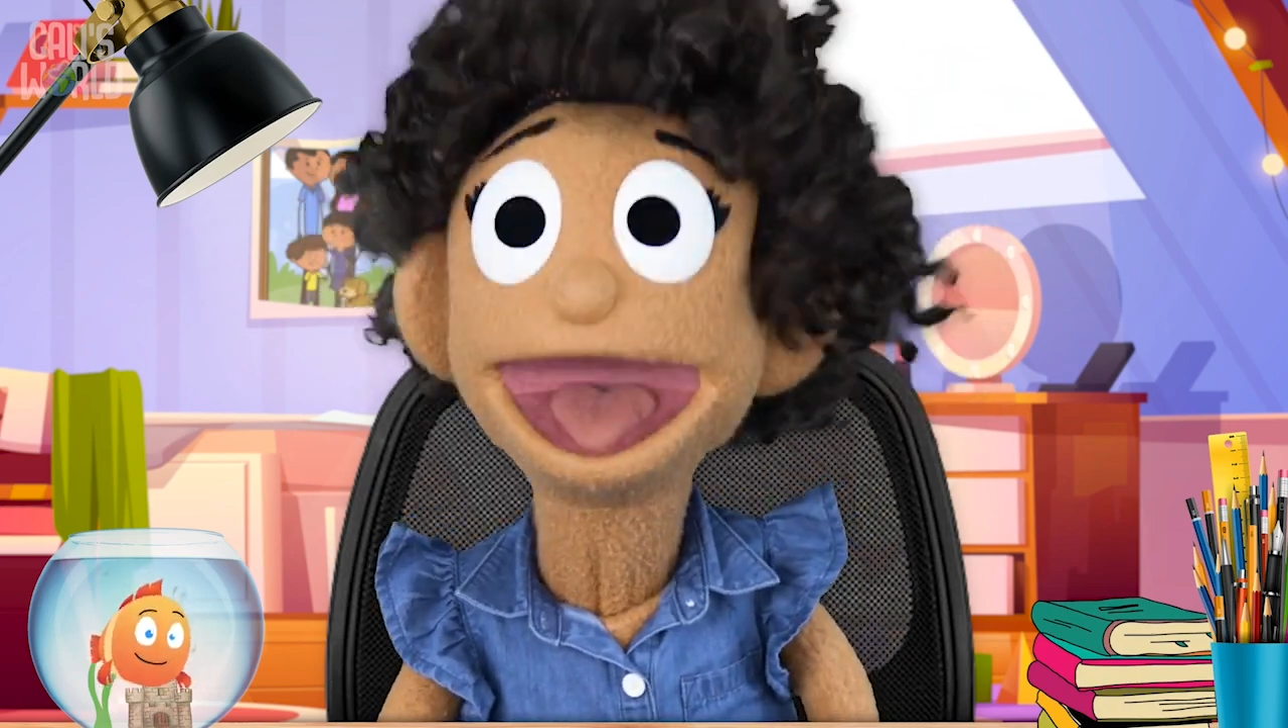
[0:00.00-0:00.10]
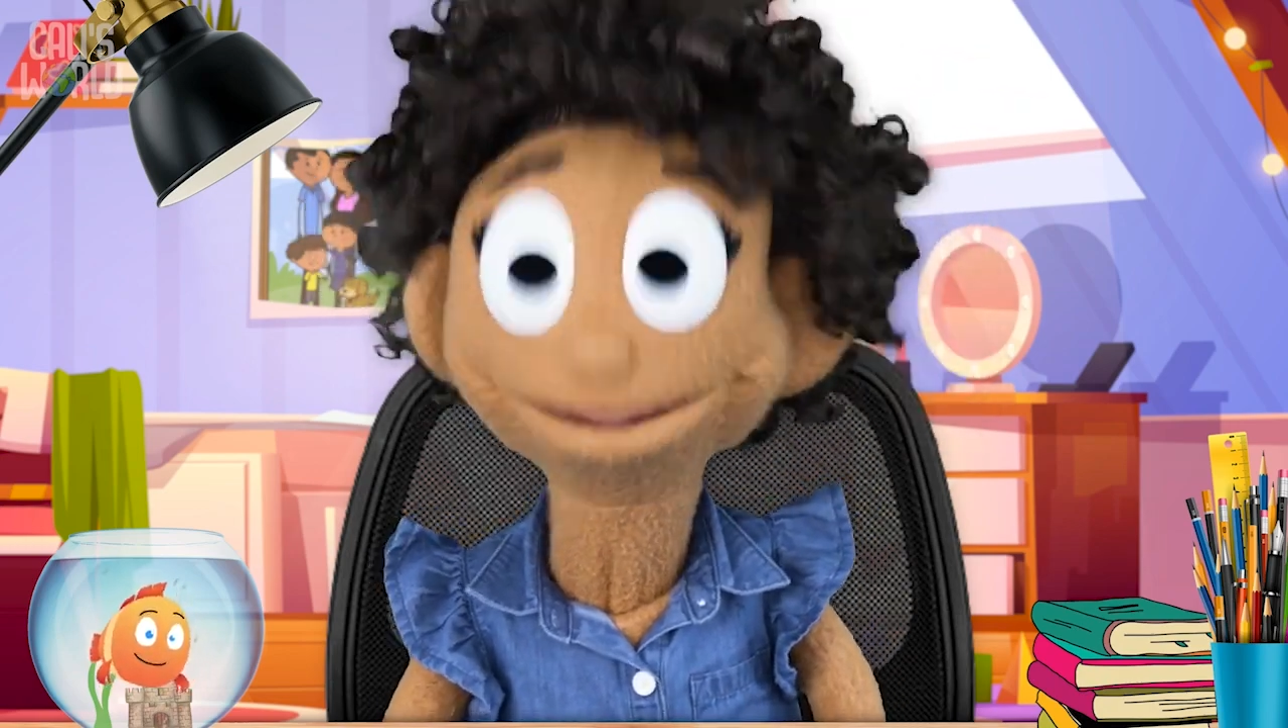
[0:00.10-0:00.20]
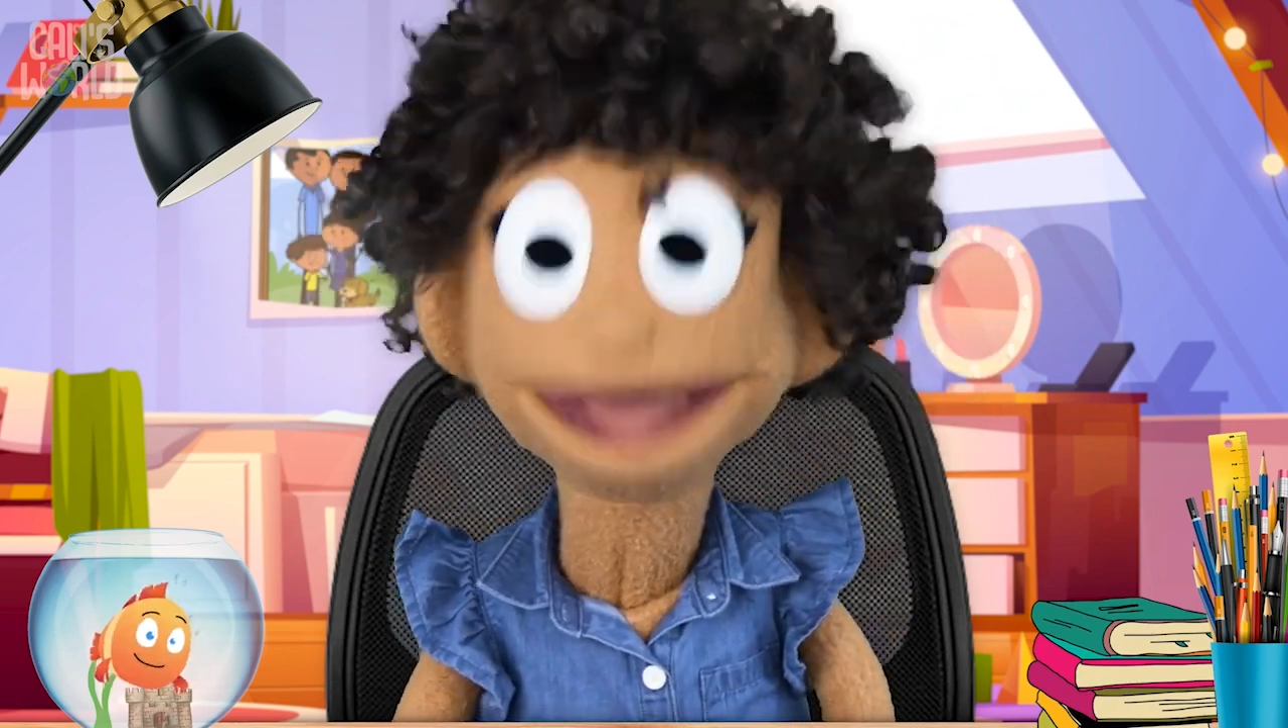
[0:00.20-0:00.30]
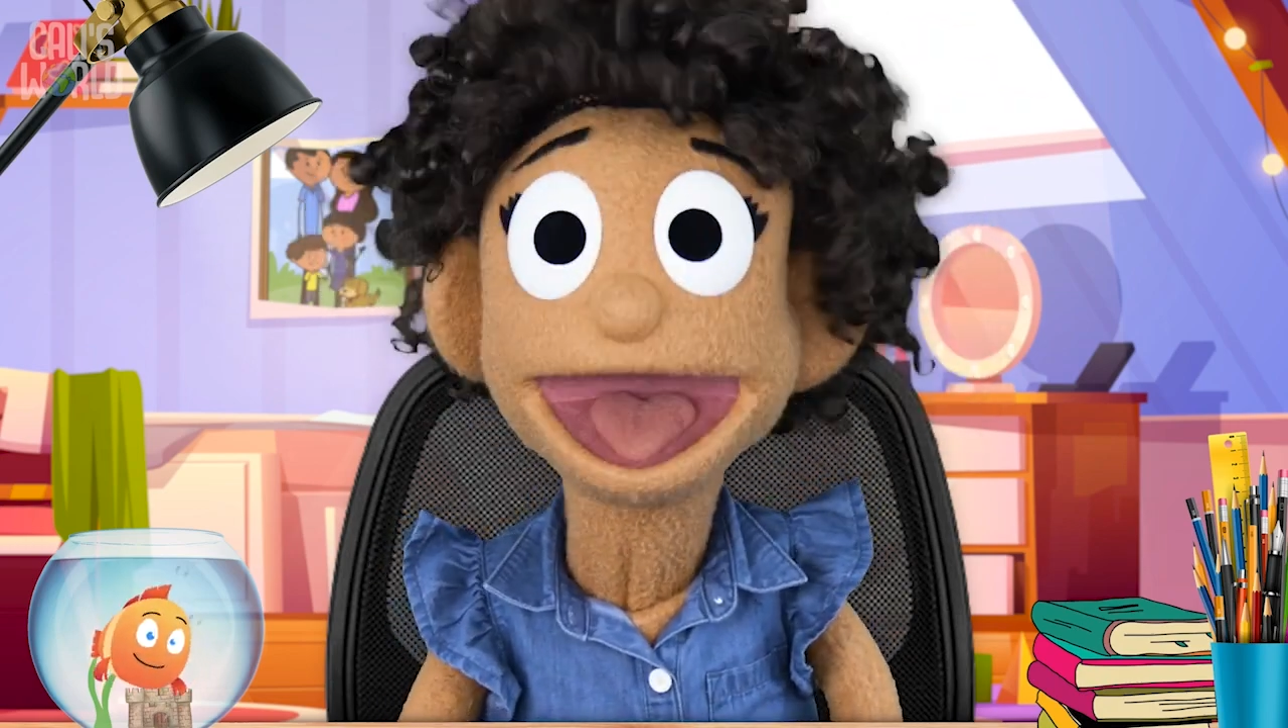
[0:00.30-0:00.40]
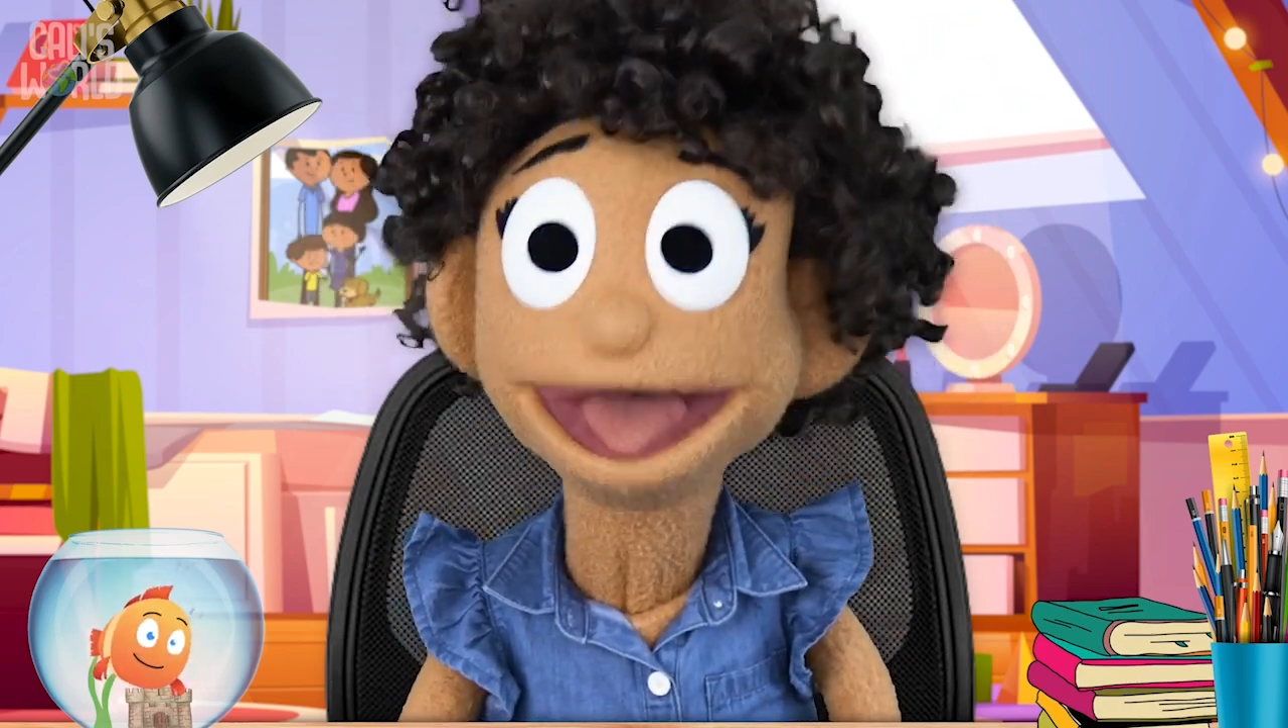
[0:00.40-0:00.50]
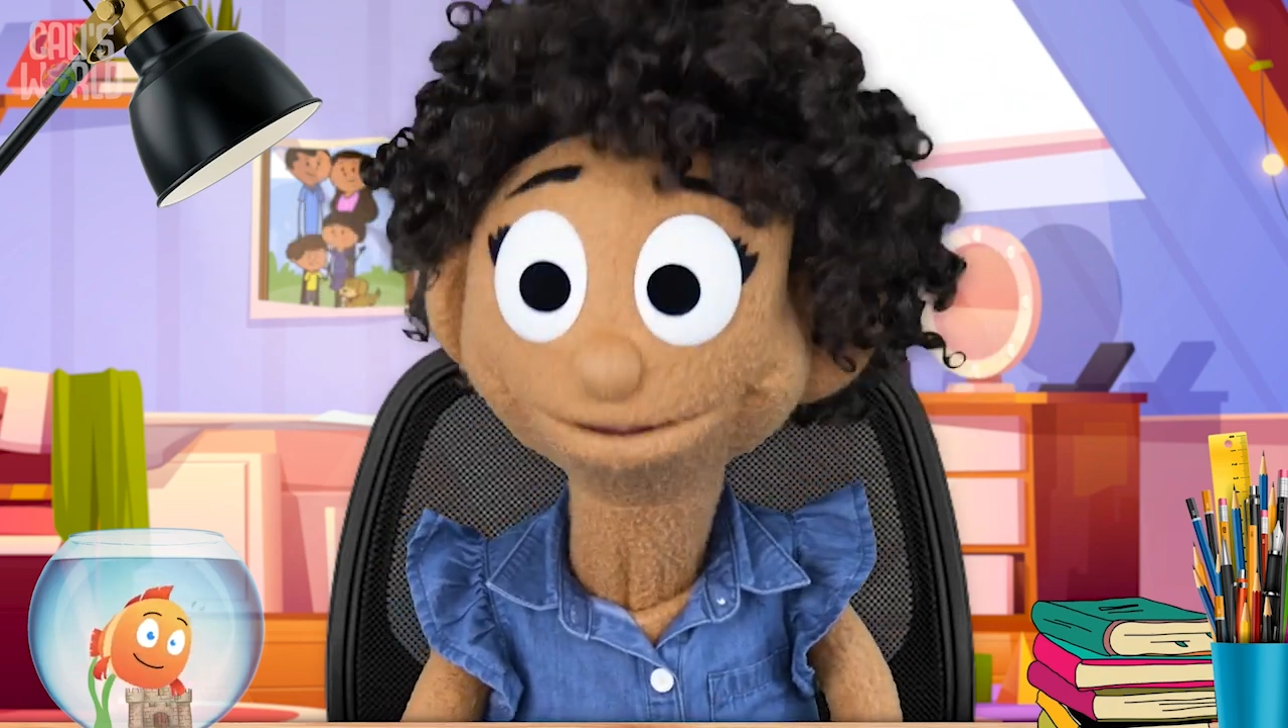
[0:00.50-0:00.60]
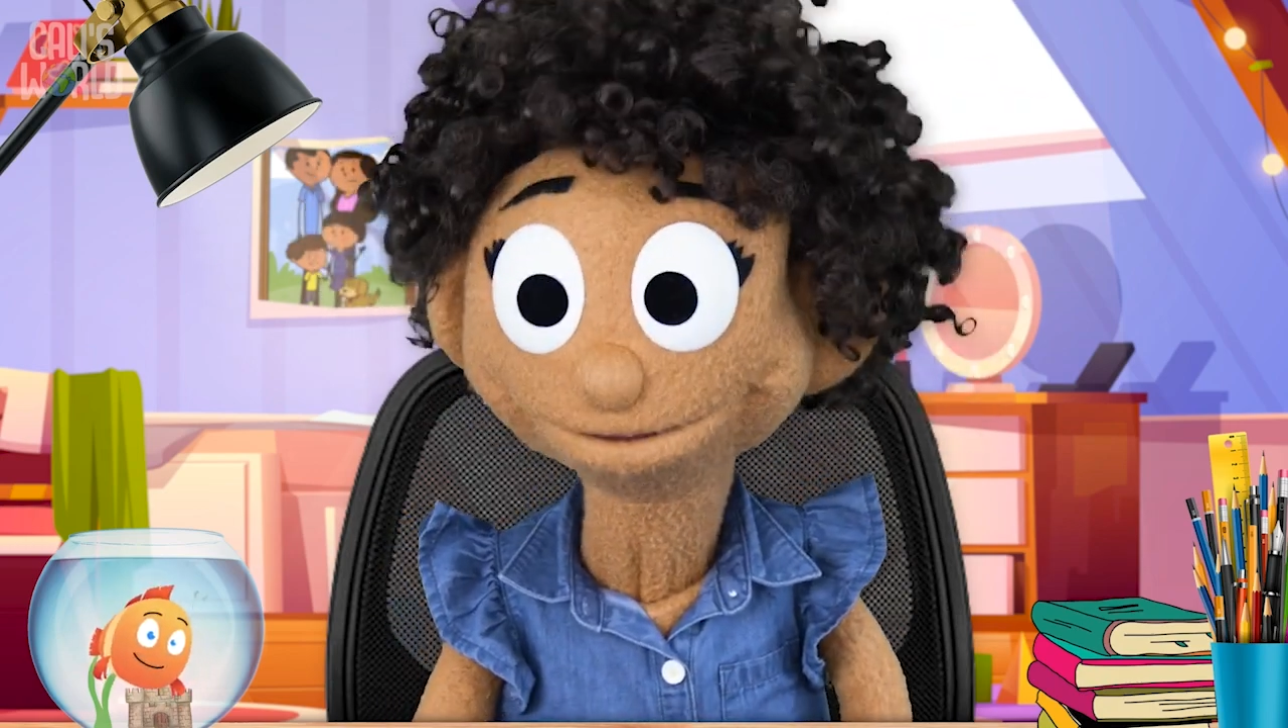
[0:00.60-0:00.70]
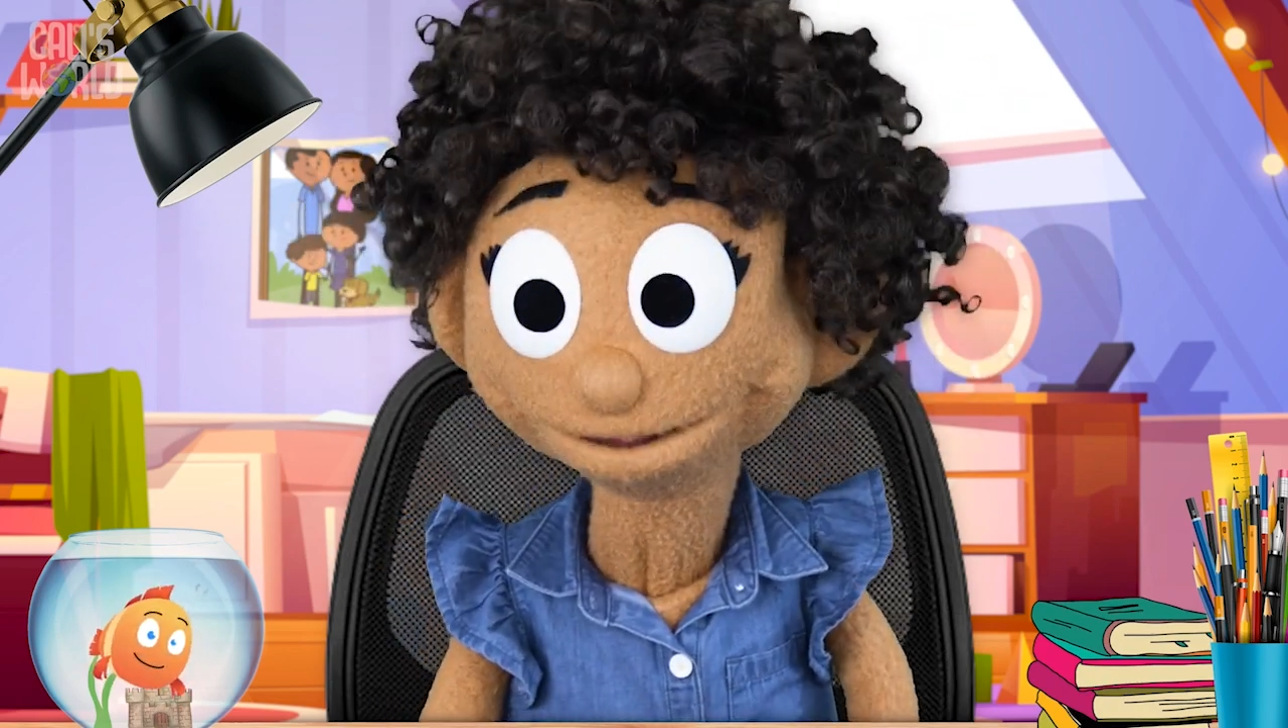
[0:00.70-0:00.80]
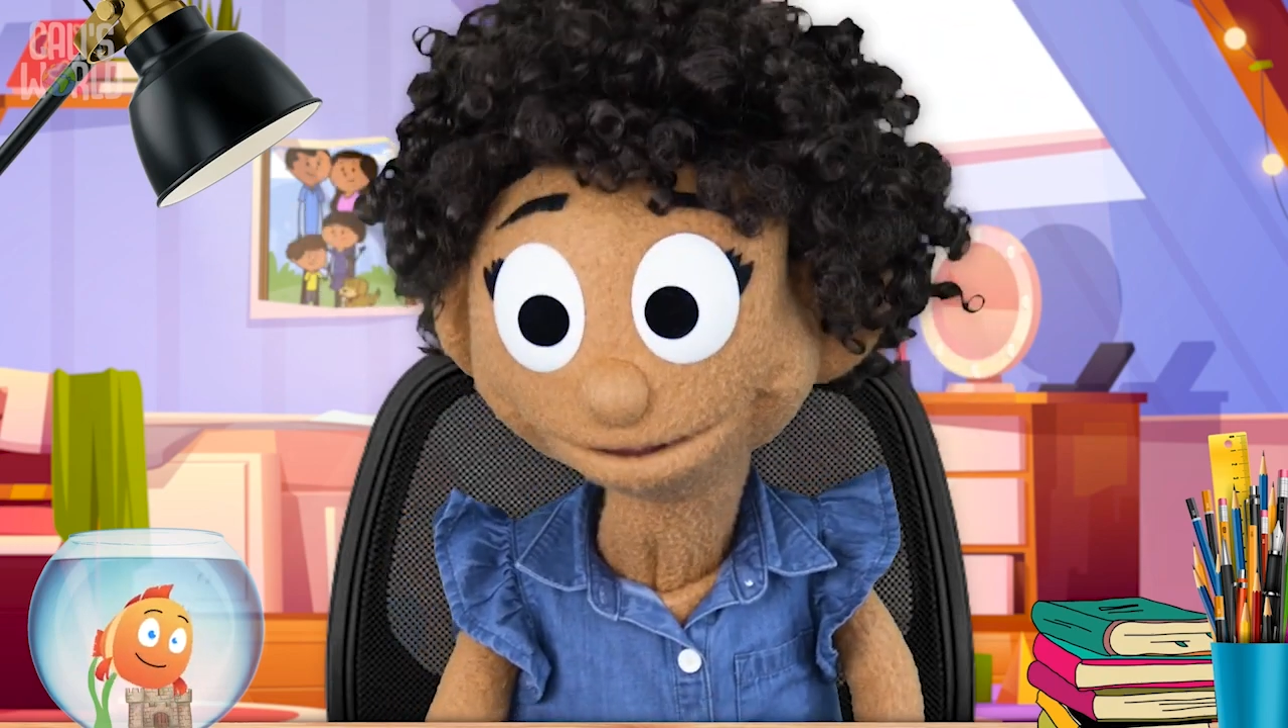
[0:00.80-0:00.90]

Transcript: friends.